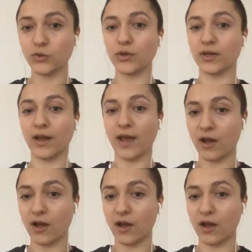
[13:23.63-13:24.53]
You can
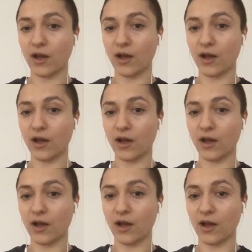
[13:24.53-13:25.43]
have everything that
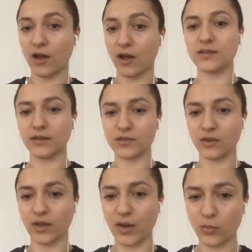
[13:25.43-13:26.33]
you need in this
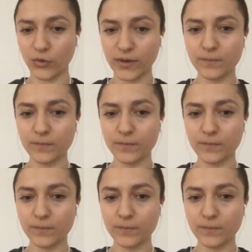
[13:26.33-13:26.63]
library.